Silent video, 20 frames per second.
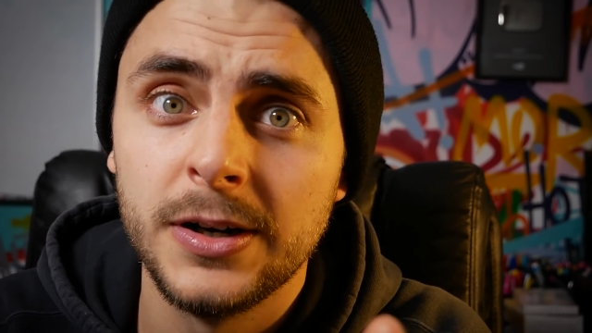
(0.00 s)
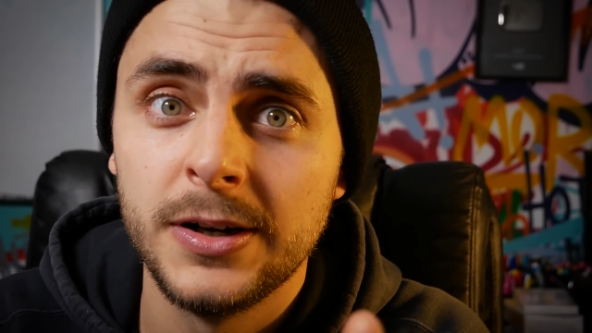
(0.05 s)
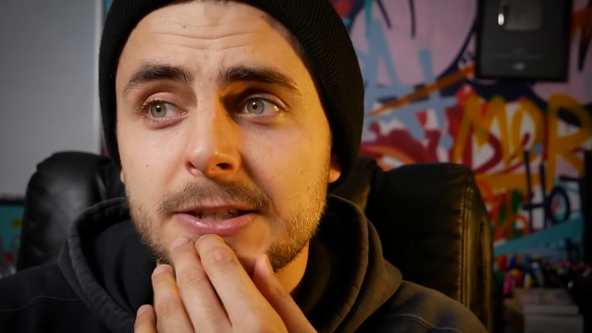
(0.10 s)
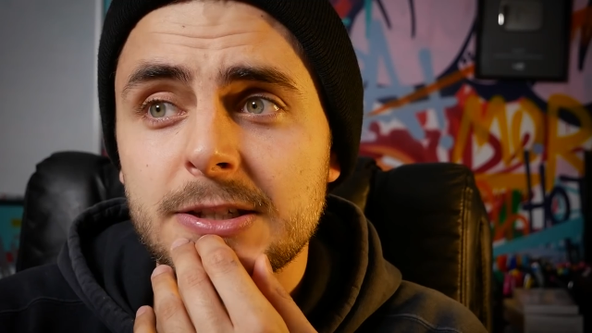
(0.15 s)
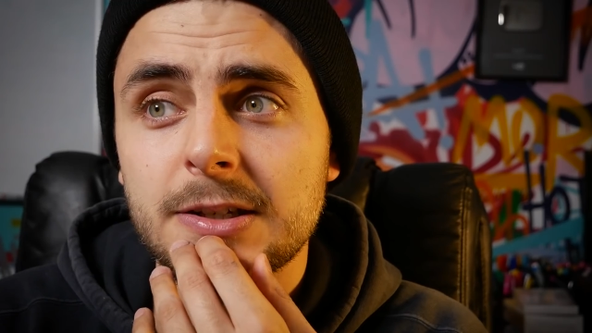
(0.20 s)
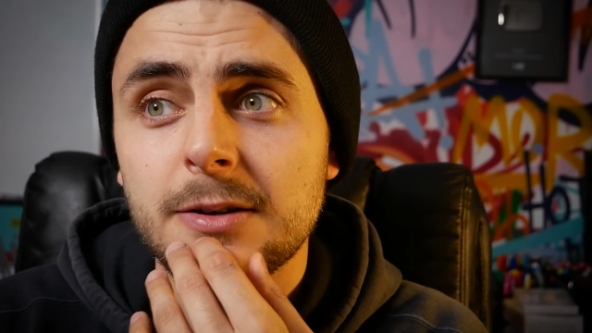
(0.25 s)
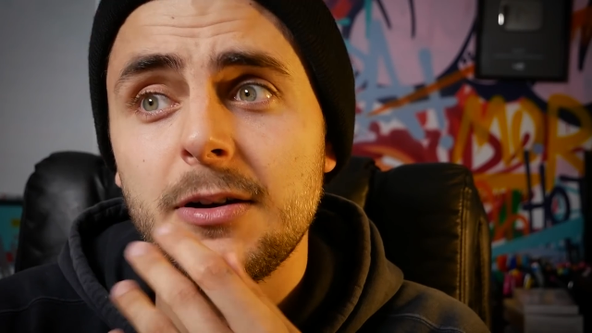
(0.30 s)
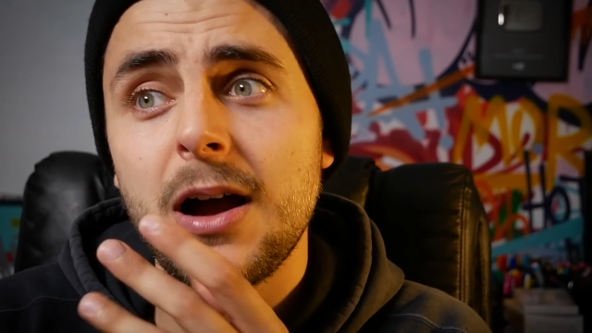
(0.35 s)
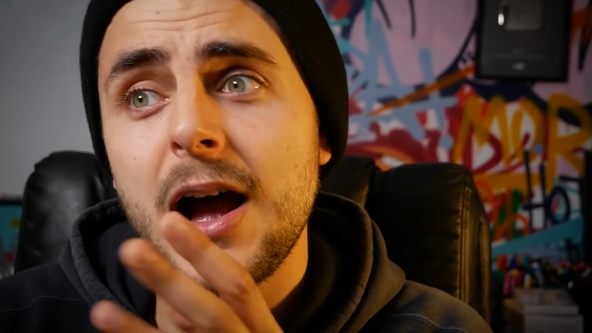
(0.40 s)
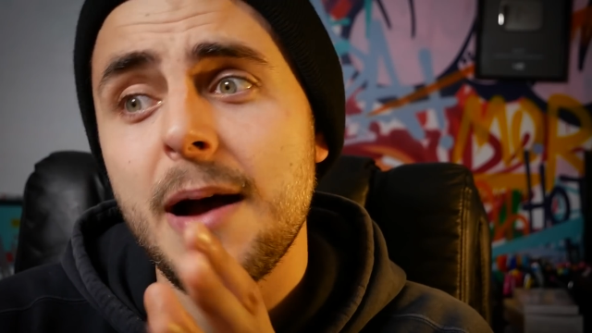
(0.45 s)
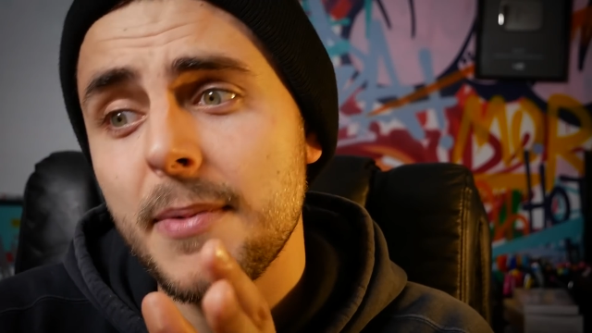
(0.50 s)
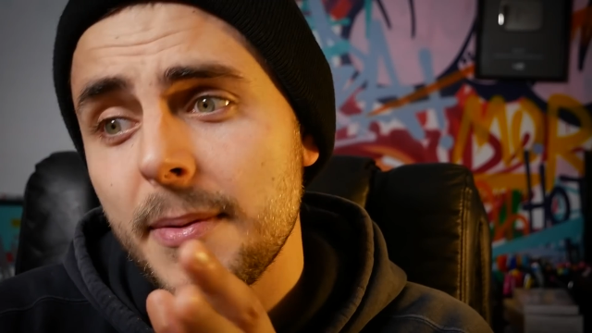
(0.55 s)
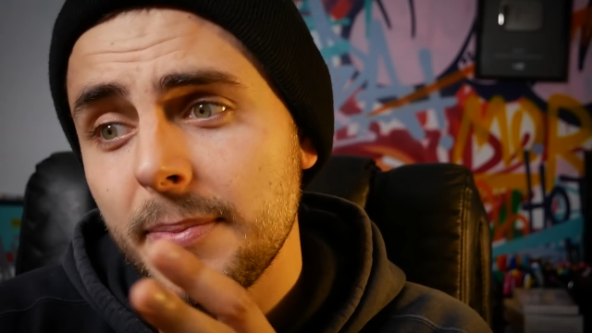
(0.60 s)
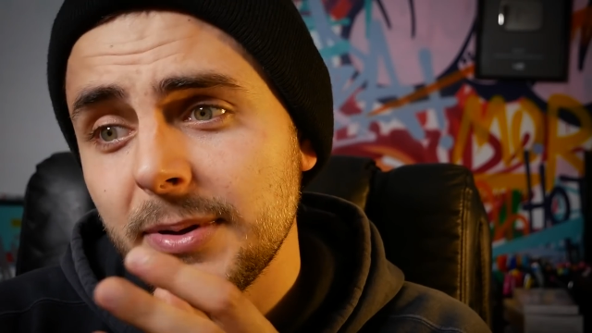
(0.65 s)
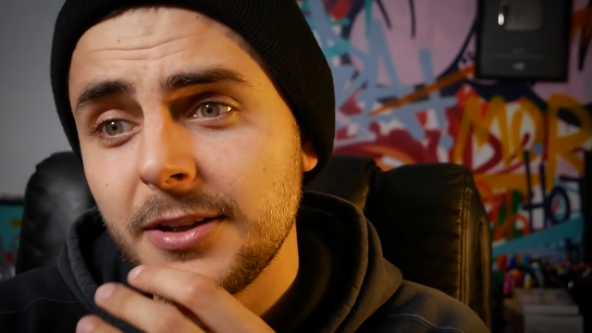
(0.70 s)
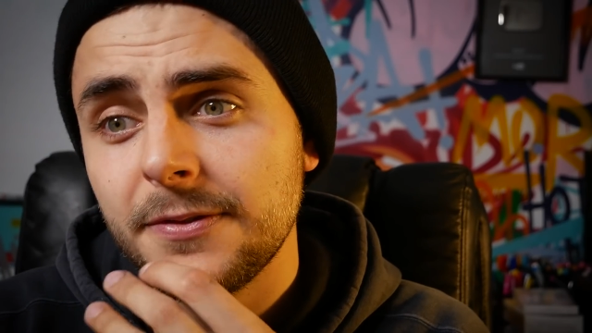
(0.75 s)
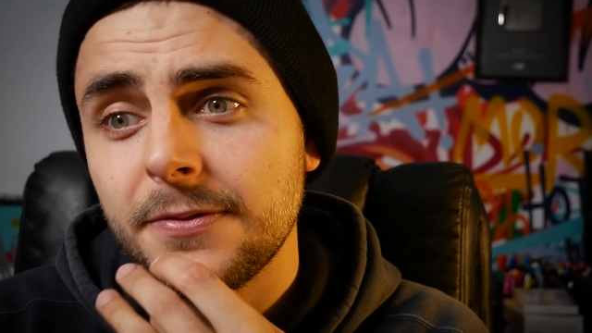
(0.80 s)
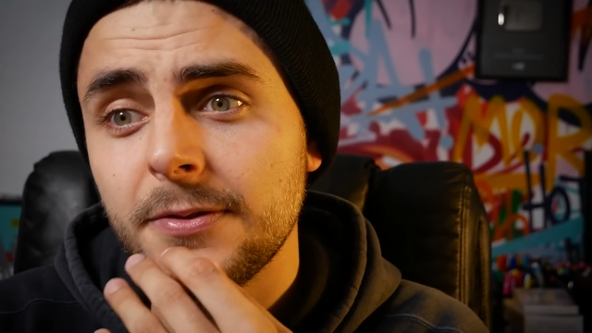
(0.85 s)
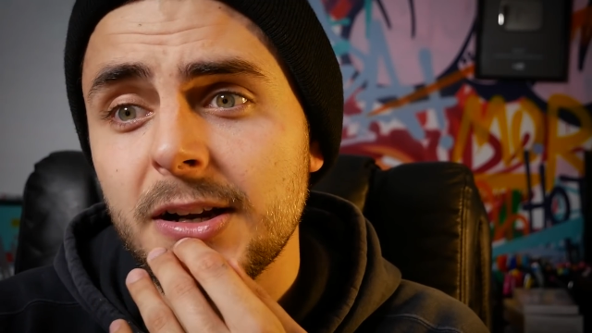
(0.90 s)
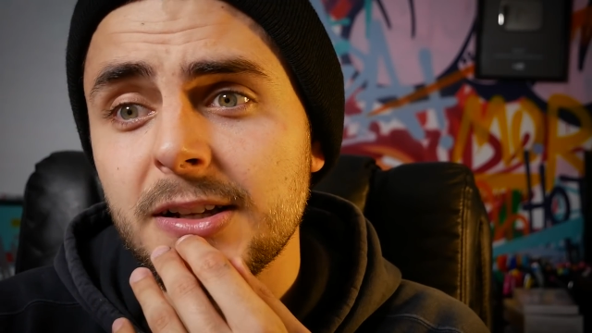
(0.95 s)
So I'm a
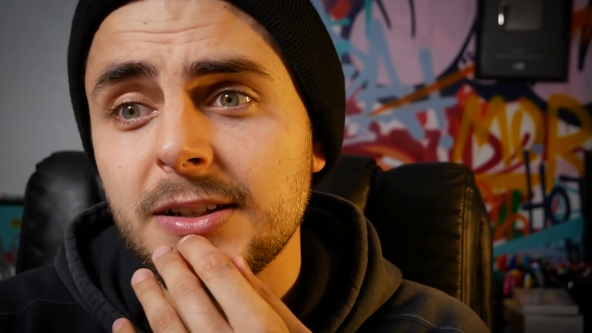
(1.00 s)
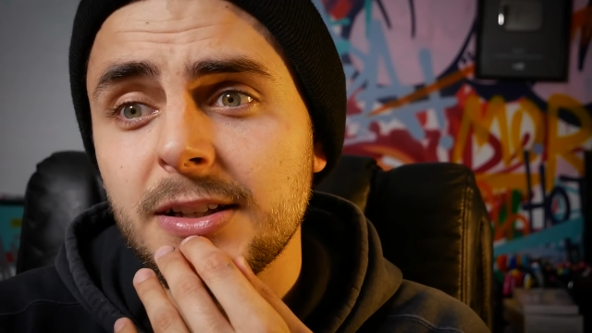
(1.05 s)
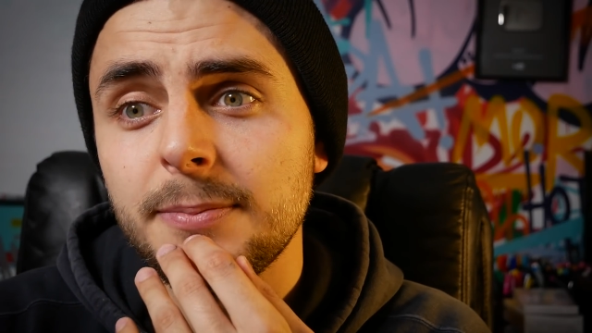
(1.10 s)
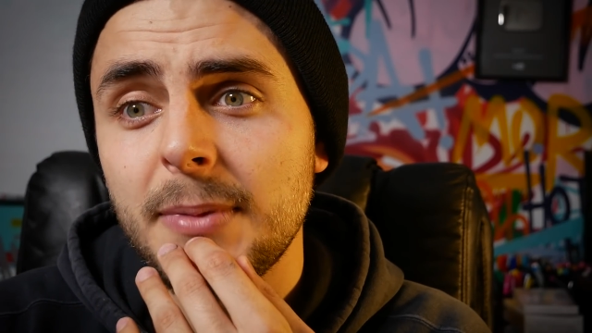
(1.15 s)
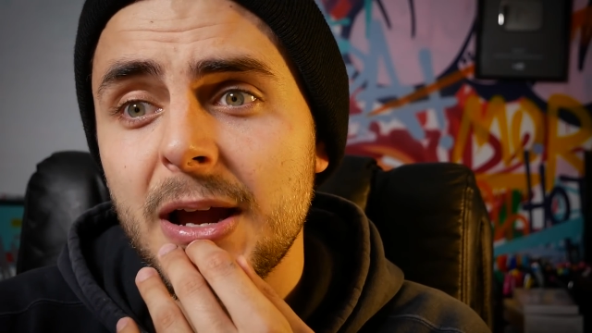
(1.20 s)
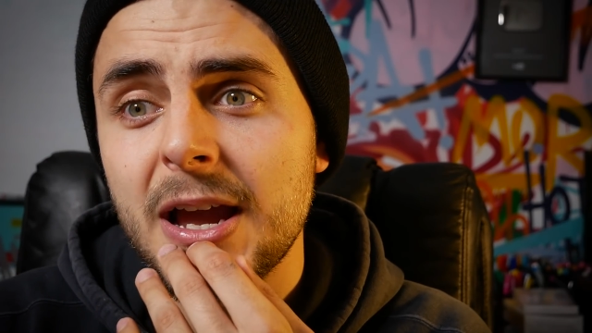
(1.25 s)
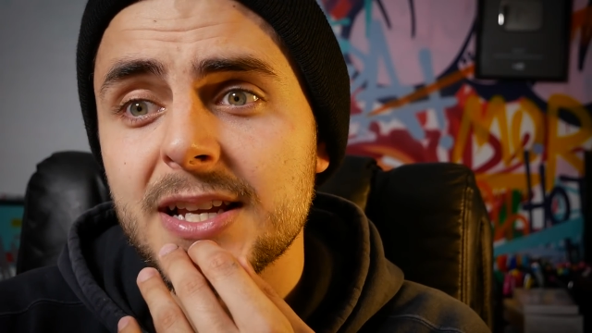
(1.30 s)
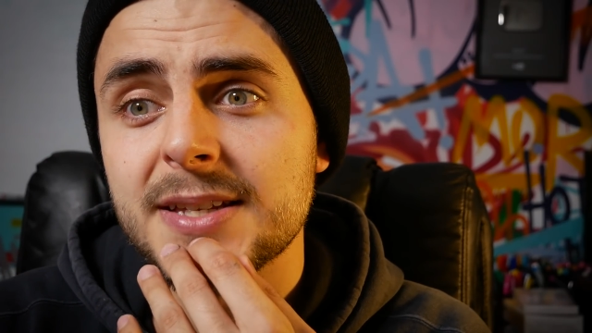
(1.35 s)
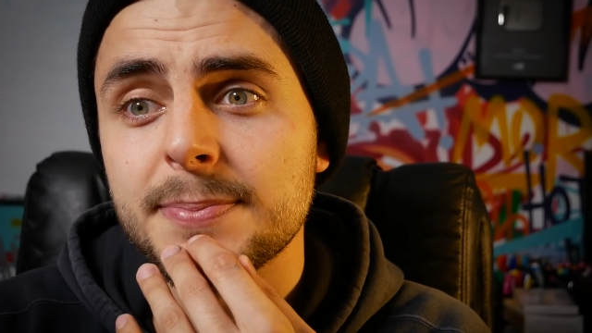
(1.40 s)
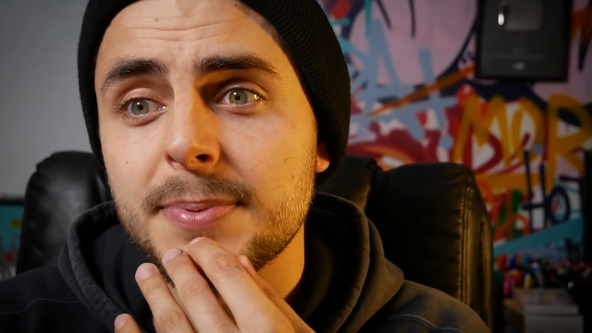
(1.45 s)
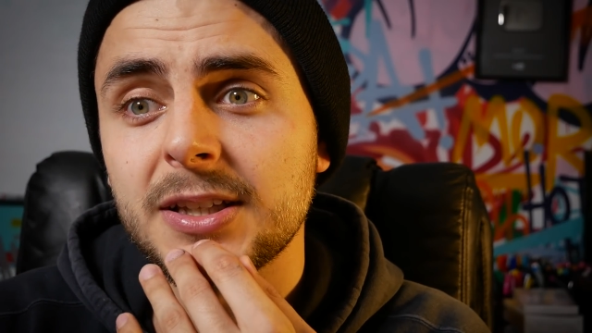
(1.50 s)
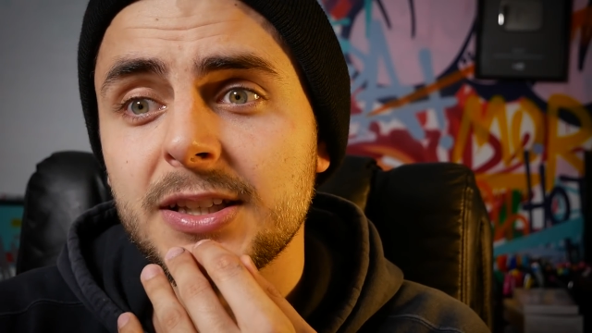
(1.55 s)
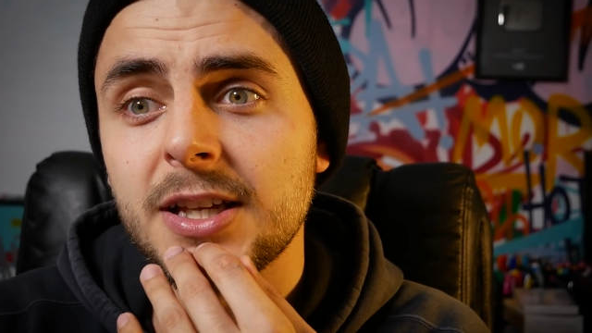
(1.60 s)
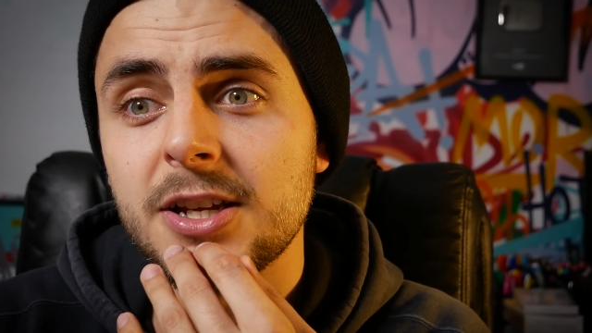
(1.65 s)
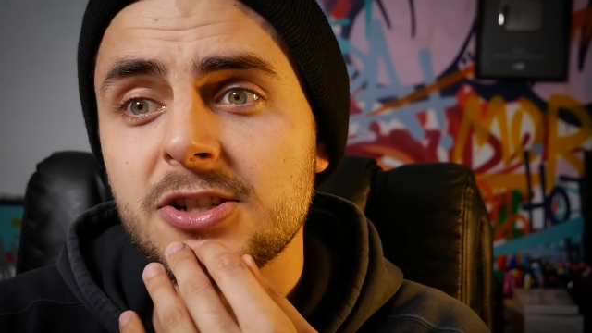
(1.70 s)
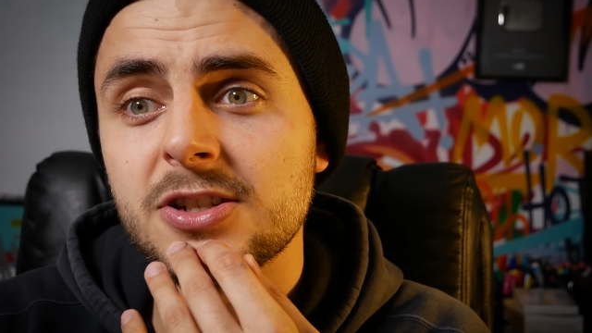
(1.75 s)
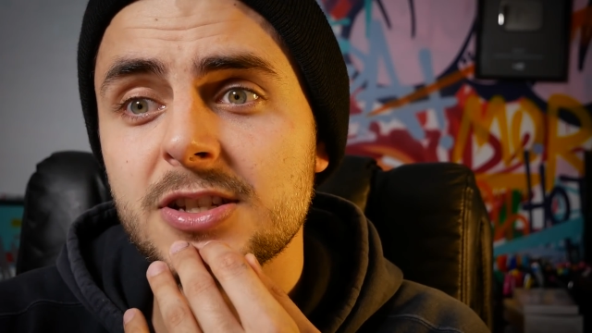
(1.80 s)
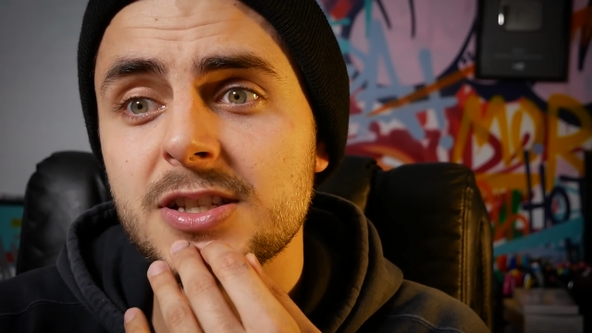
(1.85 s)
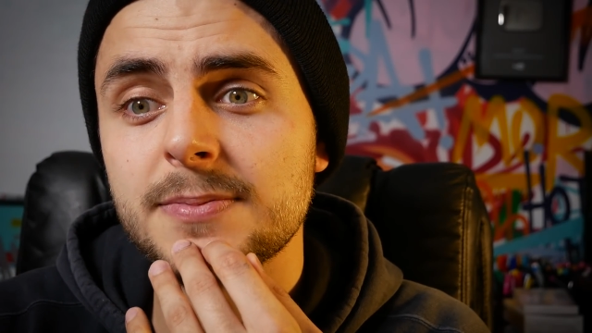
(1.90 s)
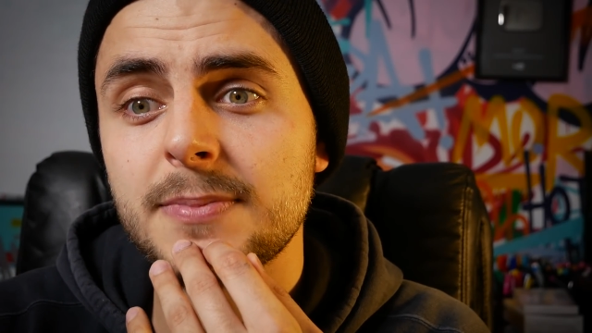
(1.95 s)
bit afraid that my
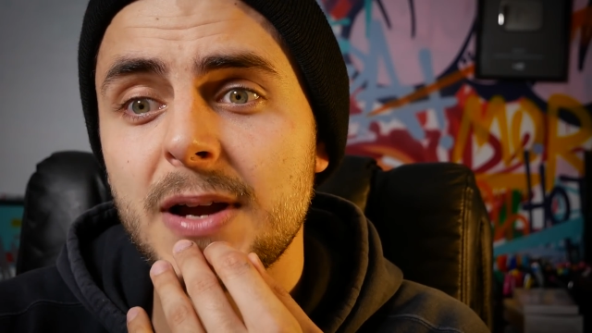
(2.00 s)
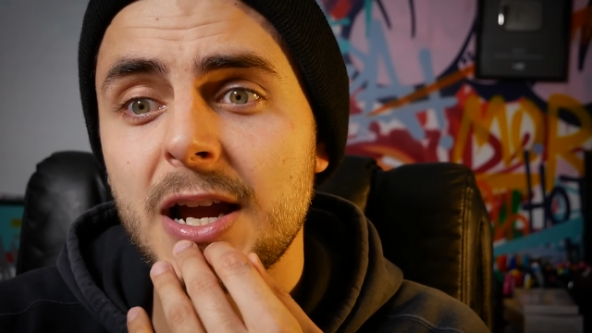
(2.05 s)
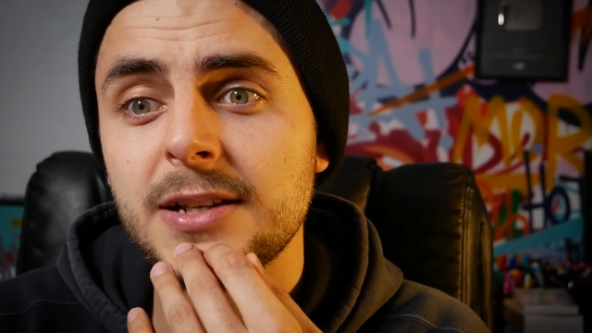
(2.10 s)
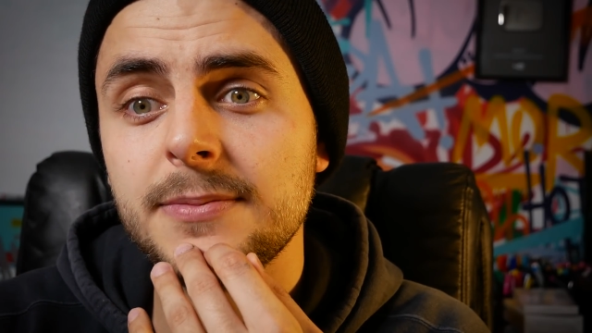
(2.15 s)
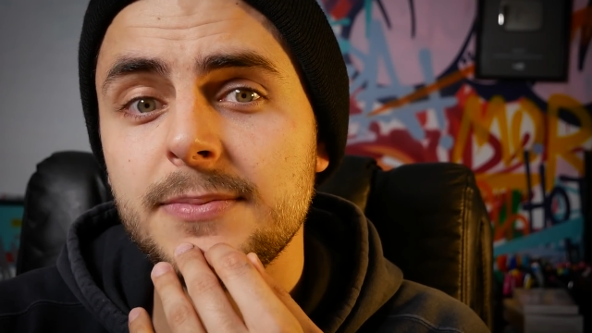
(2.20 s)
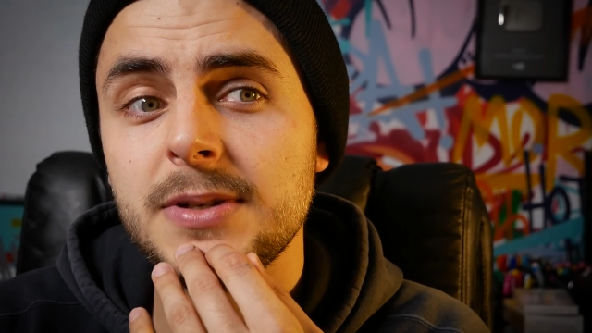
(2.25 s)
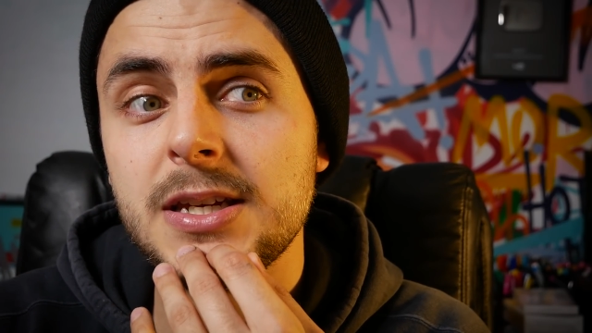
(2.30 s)
expectations might